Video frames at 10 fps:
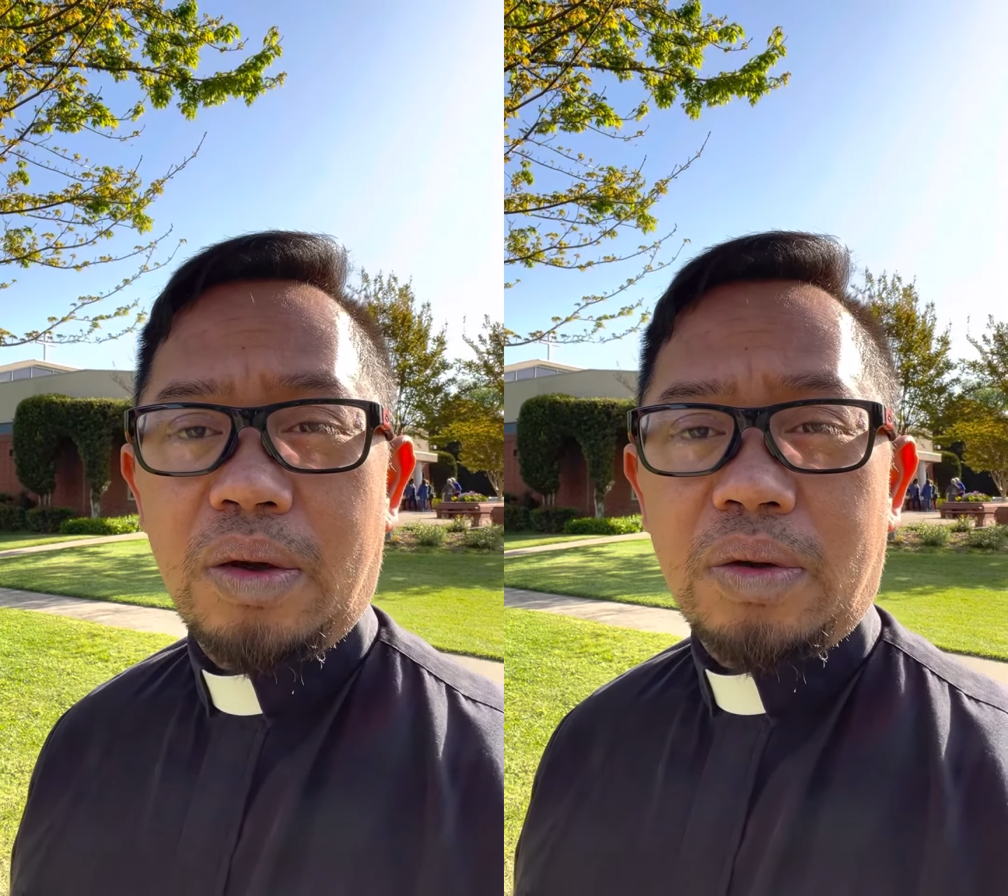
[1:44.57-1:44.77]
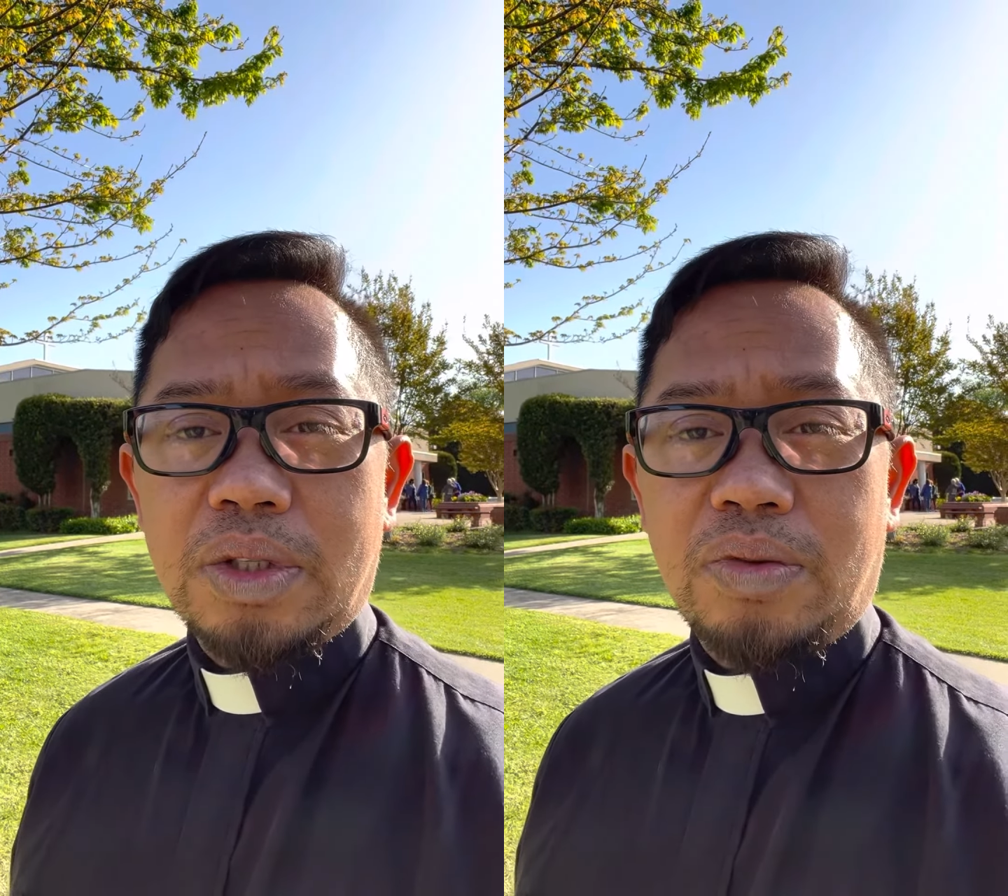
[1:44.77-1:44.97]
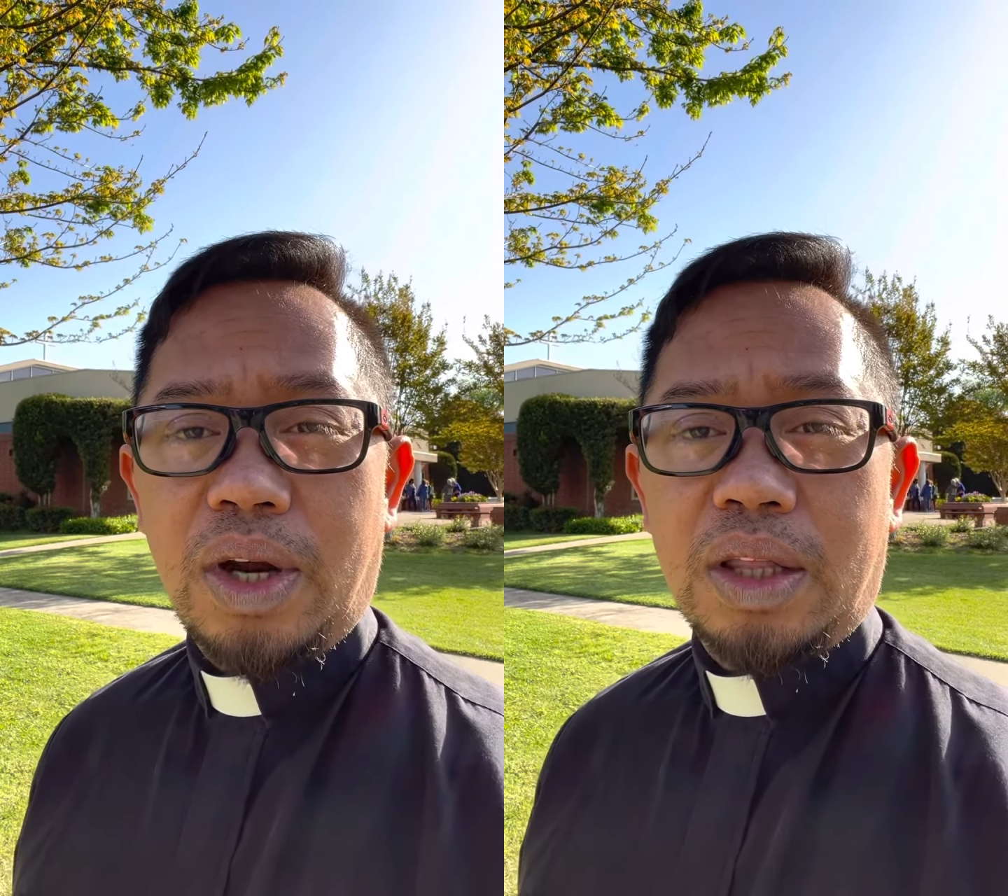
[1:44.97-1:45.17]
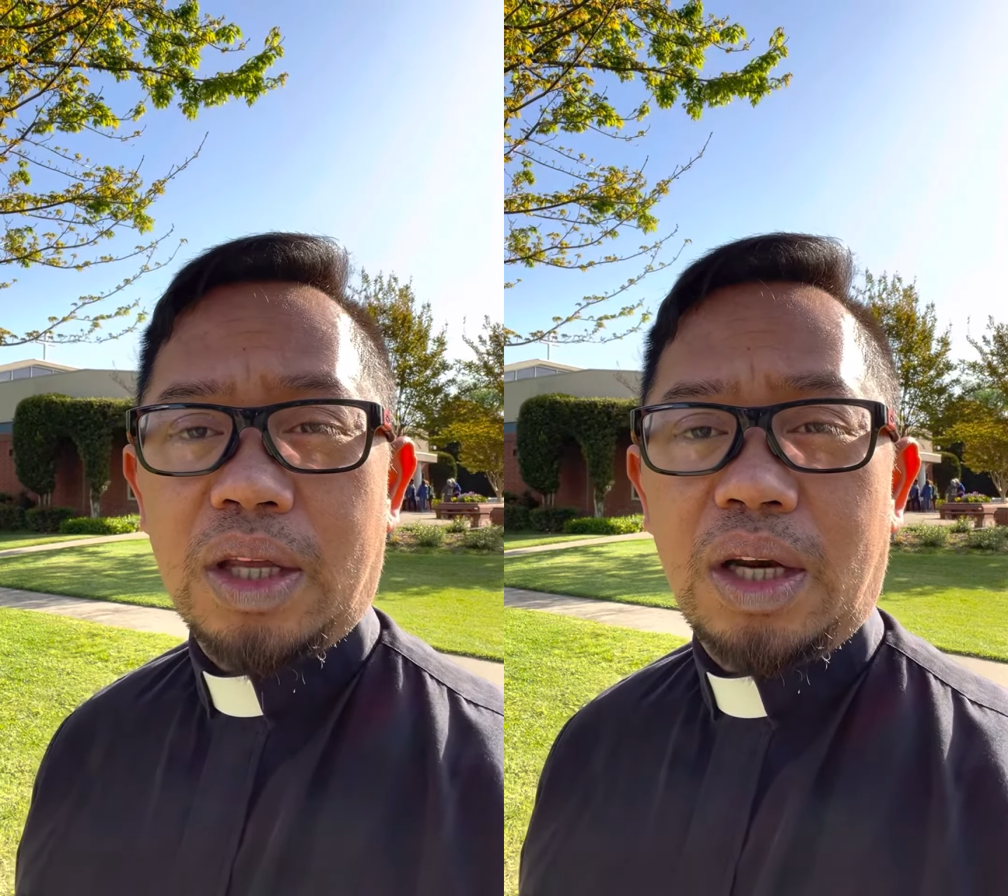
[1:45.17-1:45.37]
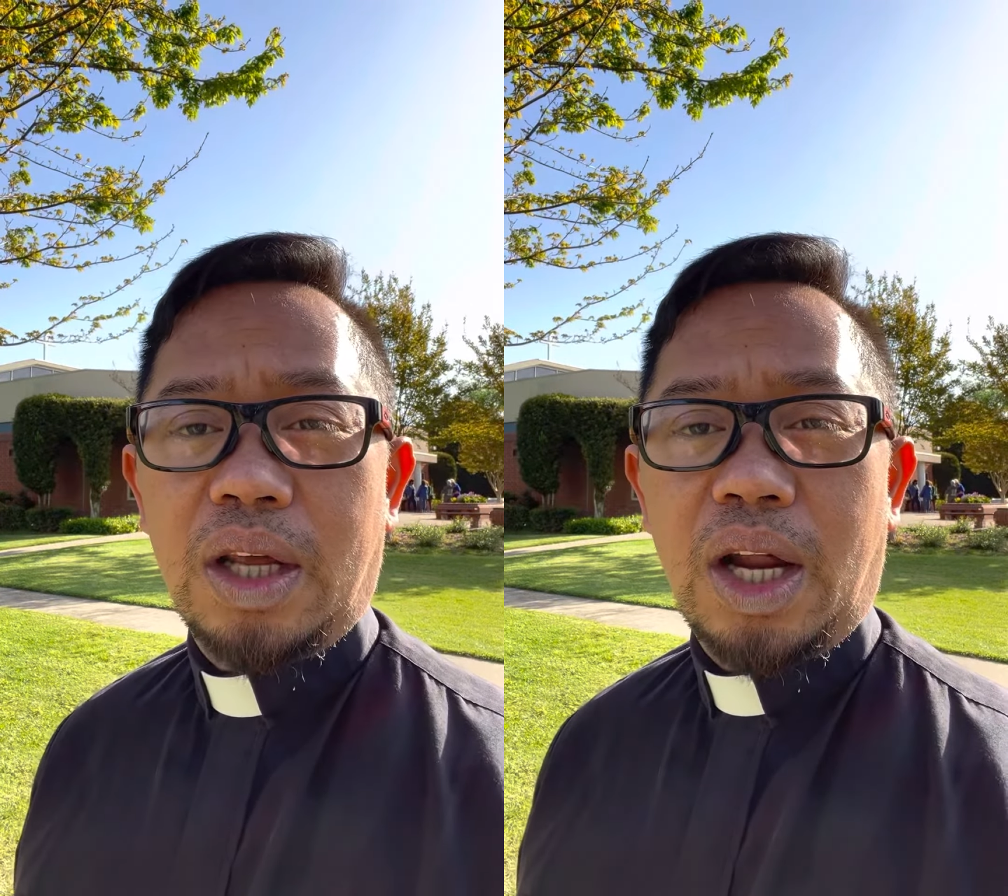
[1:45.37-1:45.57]

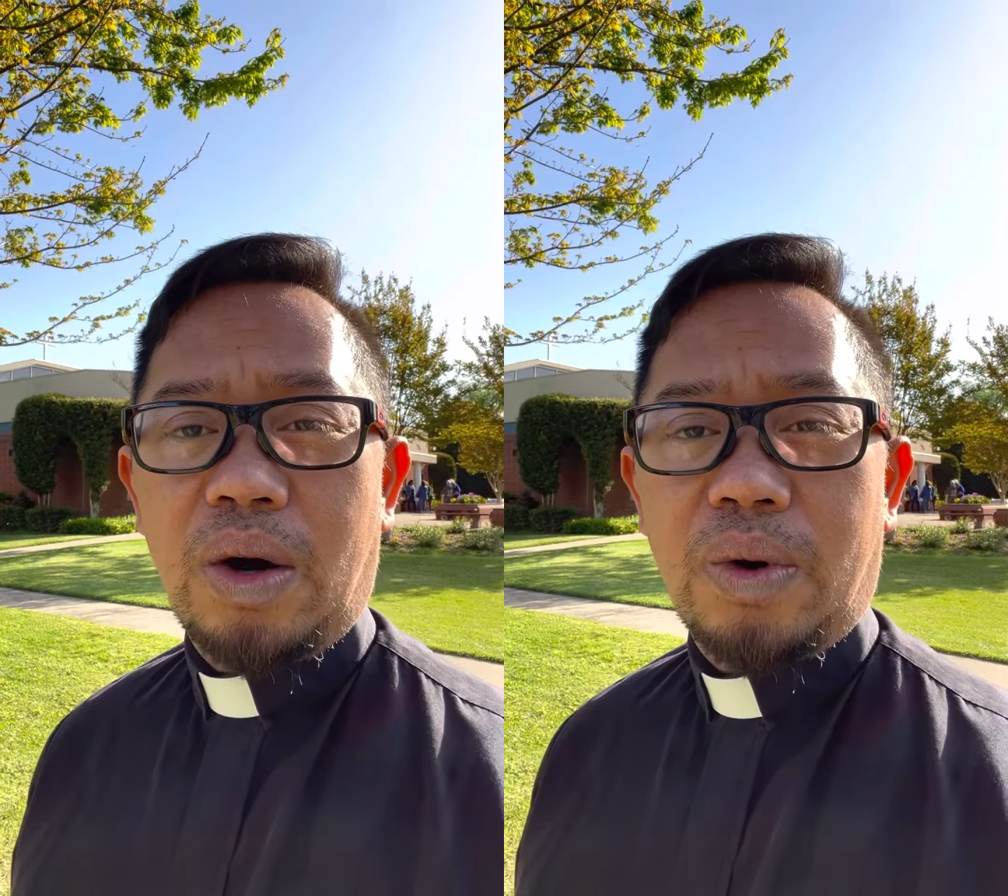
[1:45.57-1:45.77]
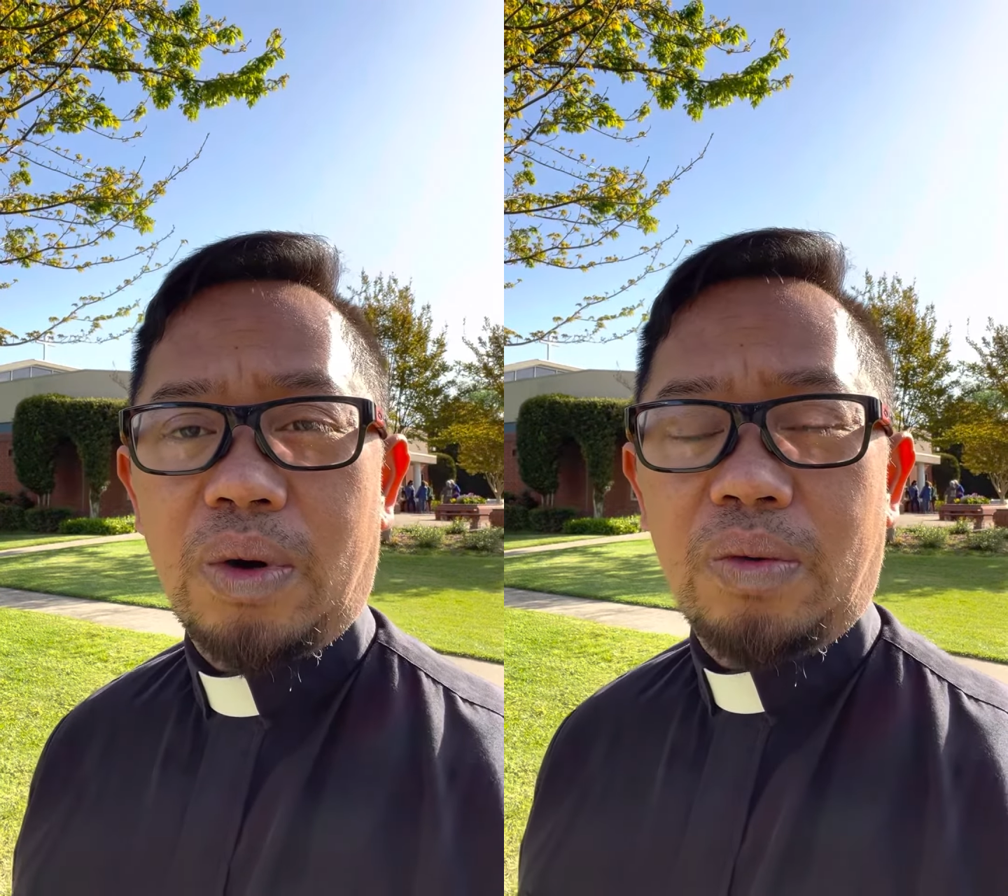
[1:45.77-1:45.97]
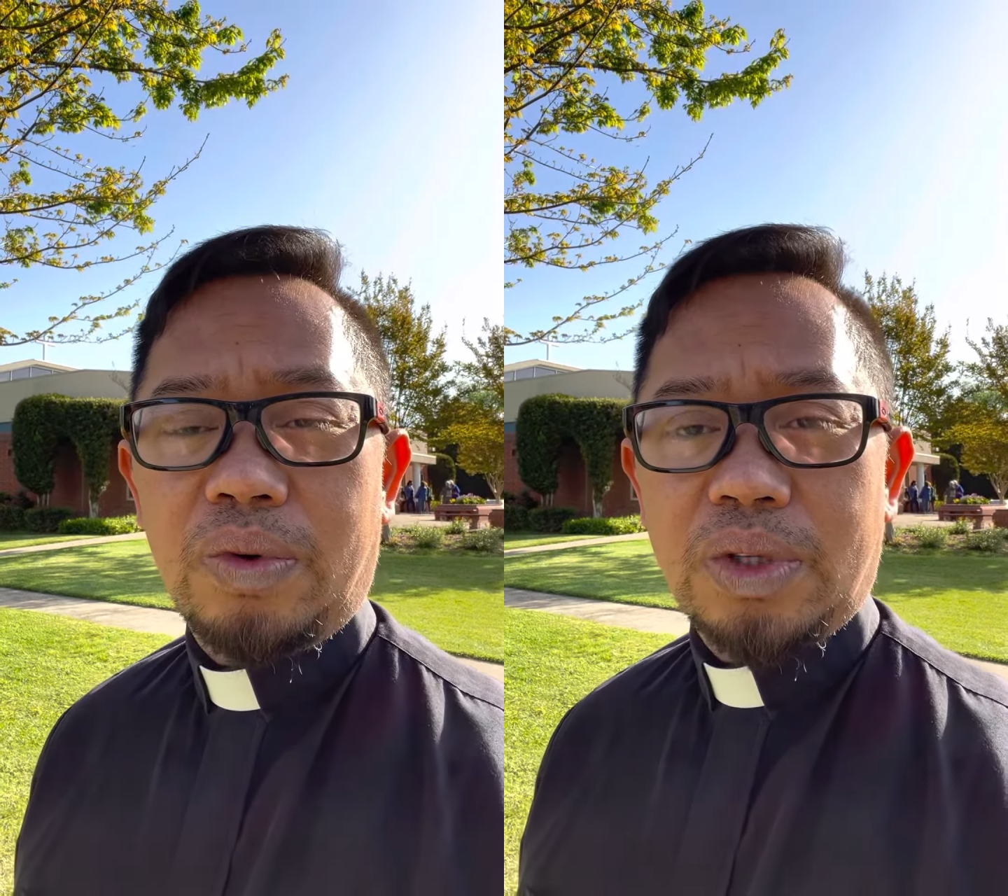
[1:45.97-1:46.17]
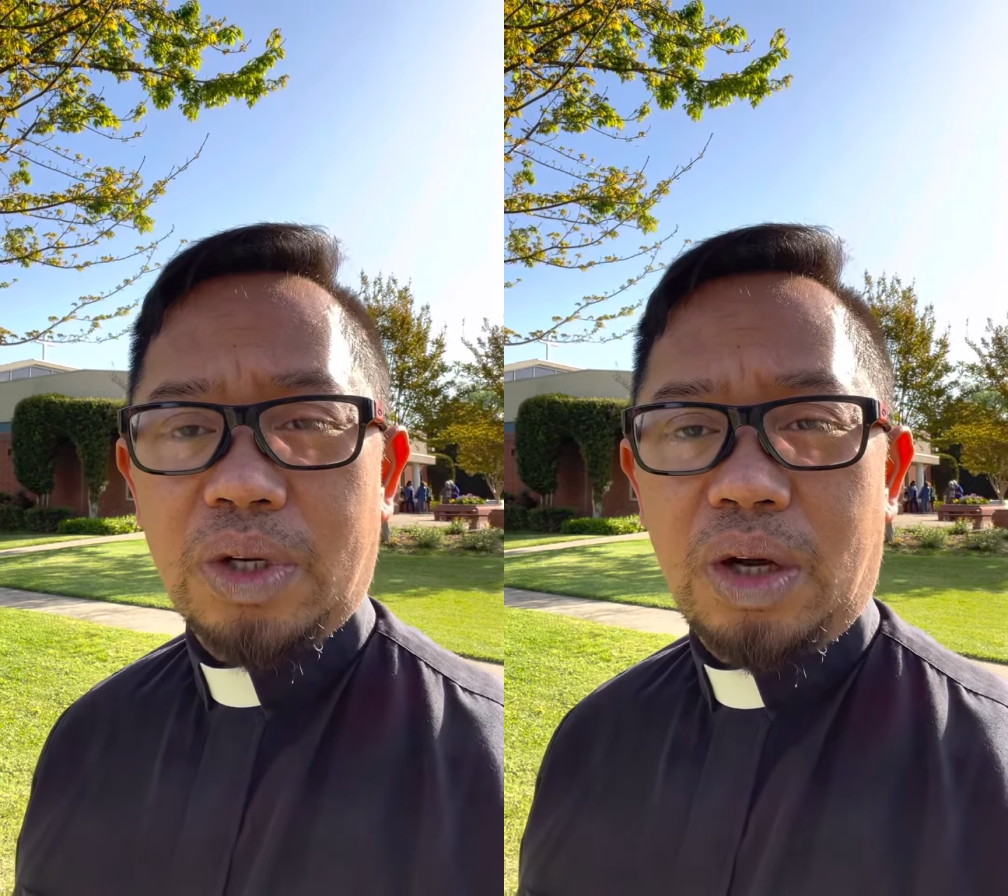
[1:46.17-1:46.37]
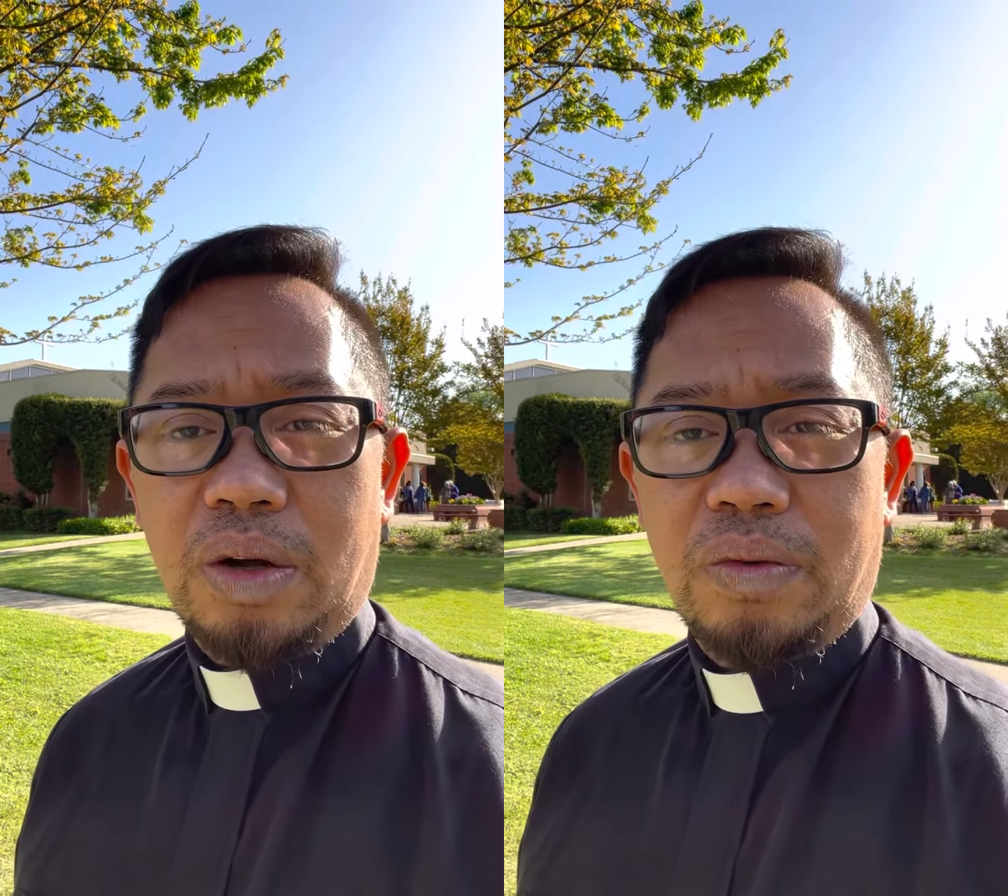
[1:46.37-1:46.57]
strengthened in our own
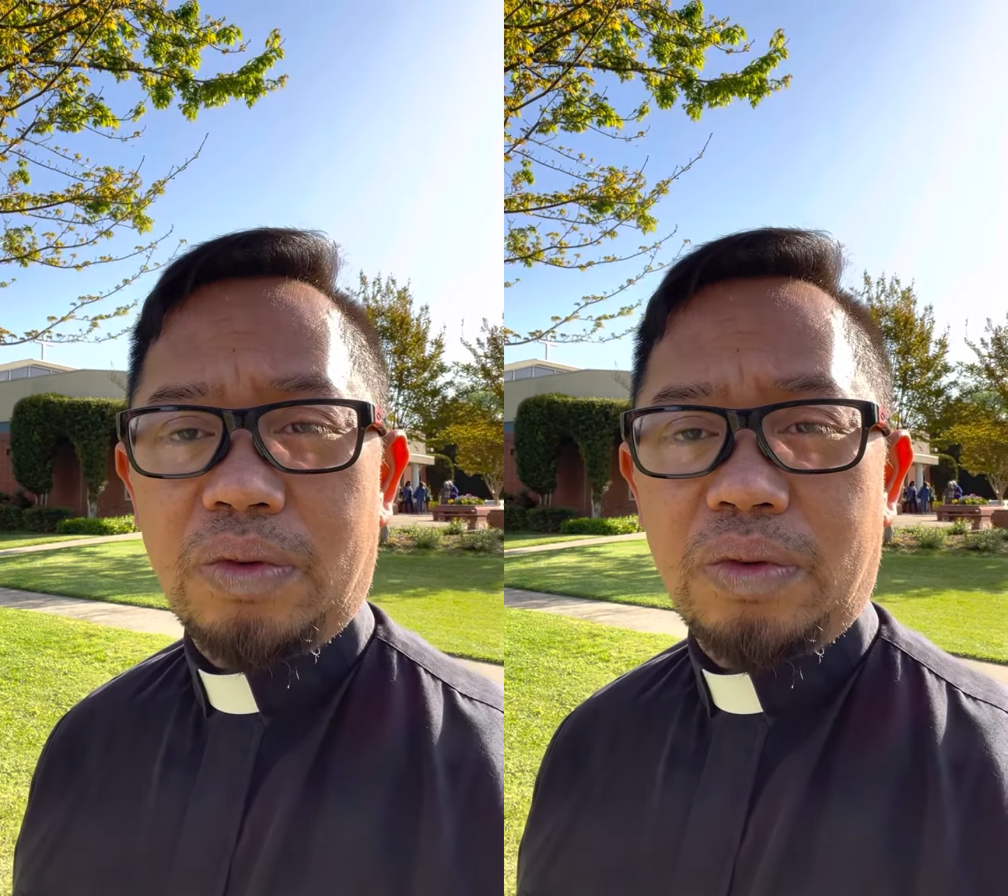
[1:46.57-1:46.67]
resolve